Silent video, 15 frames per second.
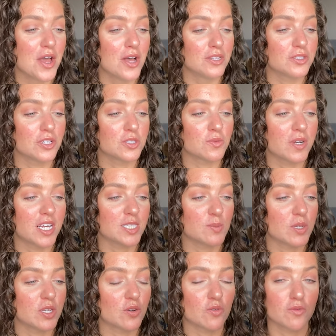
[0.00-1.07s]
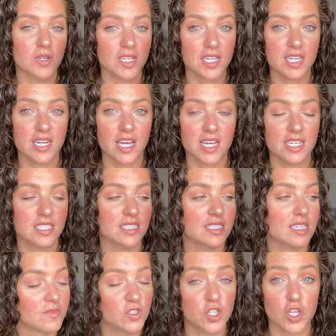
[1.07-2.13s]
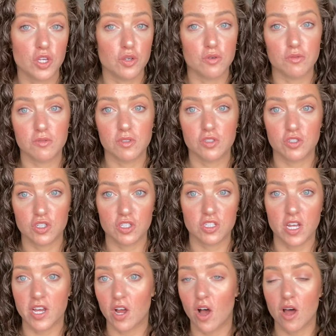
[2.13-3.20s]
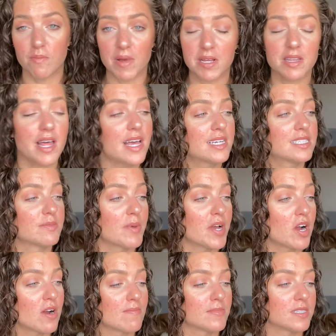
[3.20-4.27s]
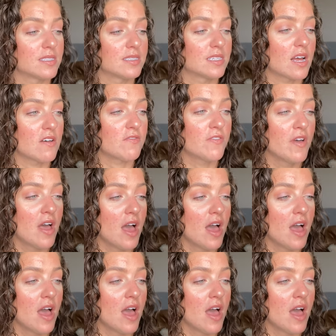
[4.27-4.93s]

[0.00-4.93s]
So this one has been really nice to use just like on my legs and my arms and stuff.